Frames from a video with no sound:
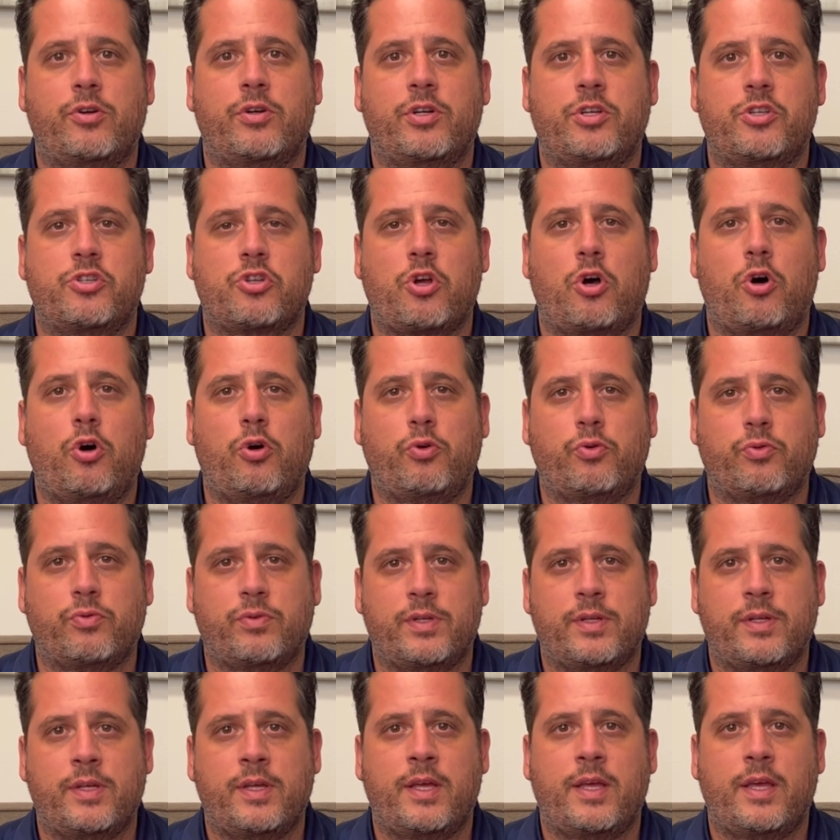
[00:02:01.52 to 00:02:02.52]
is owed.
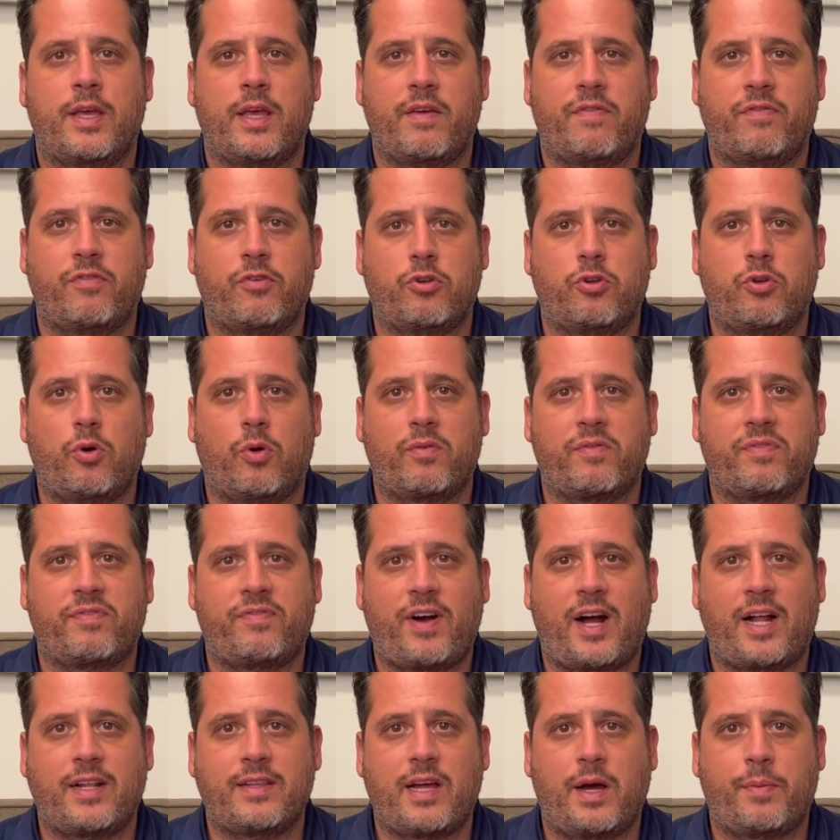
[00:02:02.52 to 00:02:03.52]
If you don't
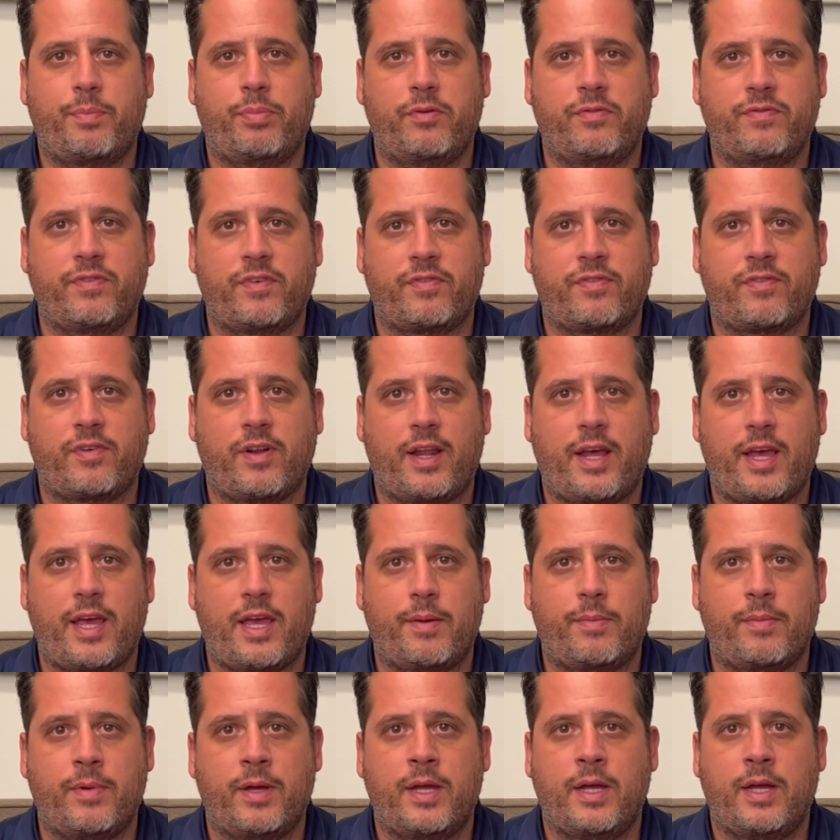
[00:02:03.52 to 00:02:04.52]
file that proof of
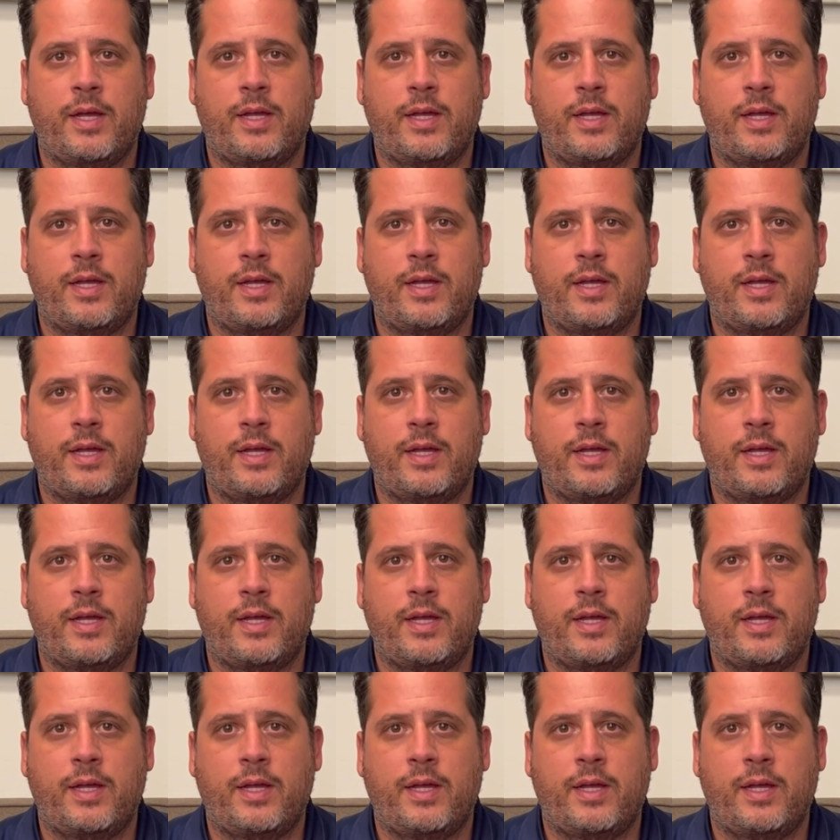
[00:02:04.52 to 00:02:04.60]
claim,